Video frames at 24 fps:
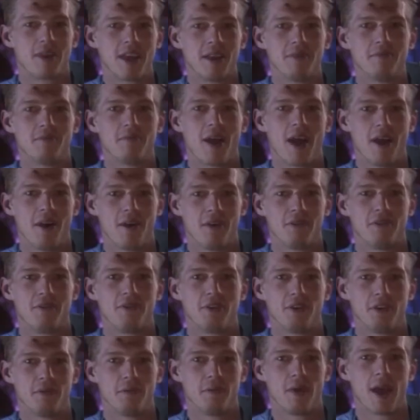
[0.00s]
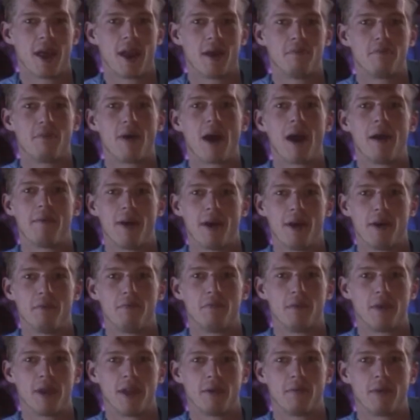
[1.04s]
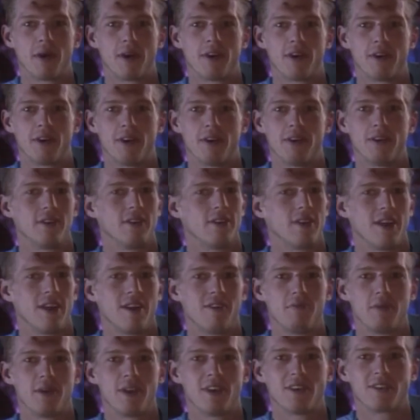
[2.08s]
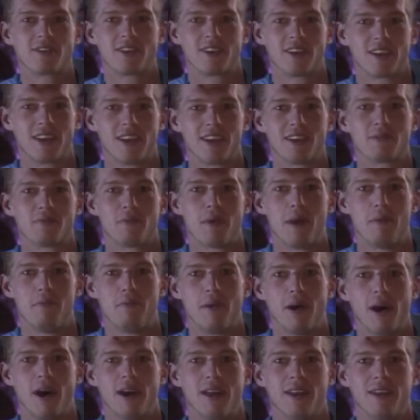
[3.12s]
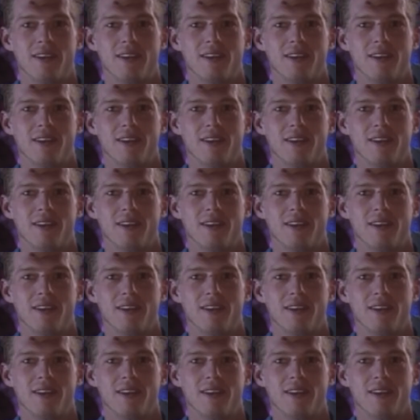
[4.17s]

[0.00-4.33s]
getting my own food, man. I'm buying my own peanut butter, and everybody else can kiss my butt.